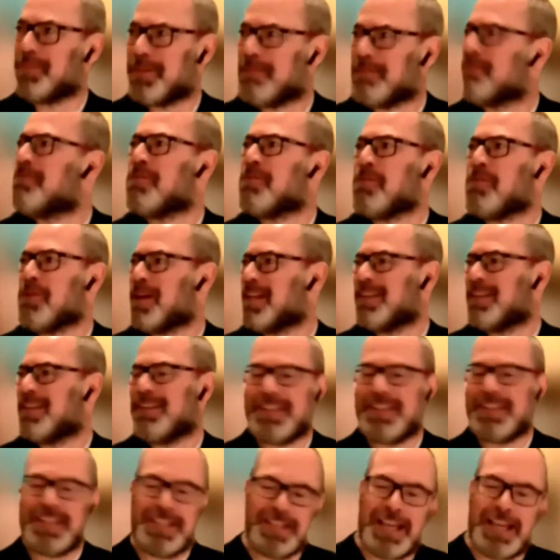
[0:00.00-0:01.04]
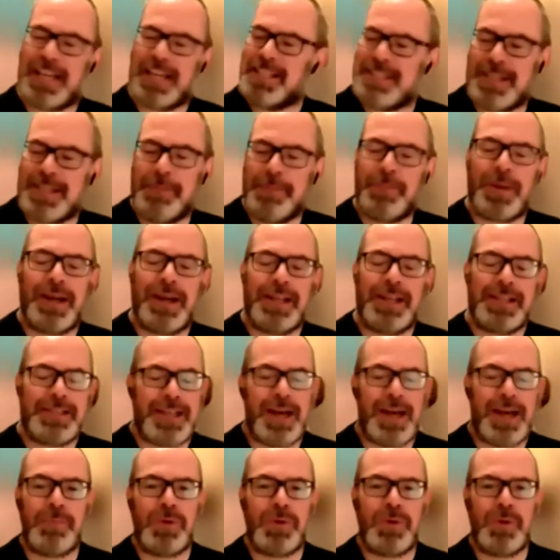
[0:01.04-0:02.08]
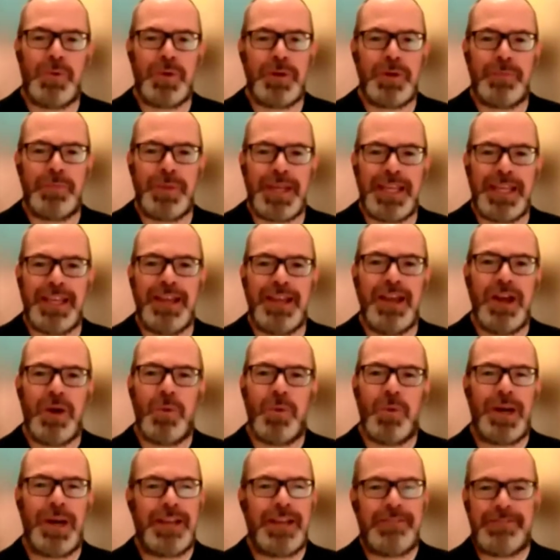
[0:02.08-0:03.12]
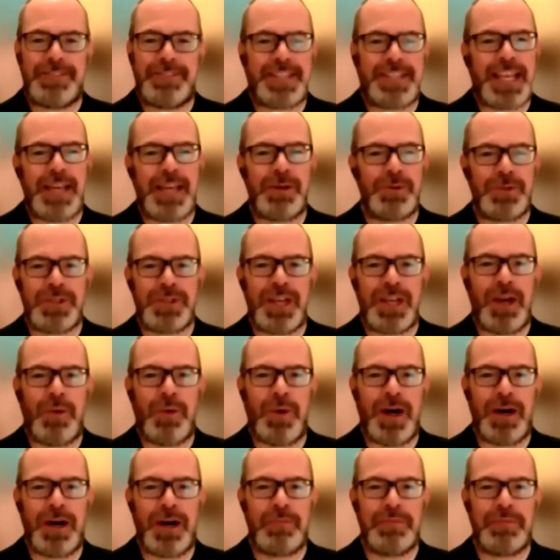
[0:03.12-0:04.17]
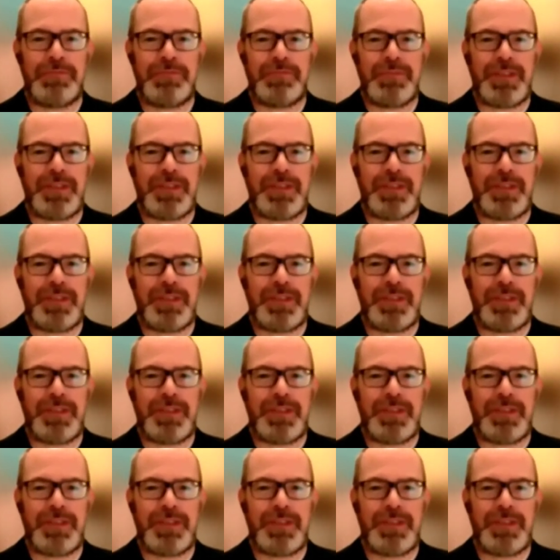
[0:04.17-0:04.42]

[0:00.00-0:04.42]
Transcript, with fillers: for a simple example would be, well, if sales go up,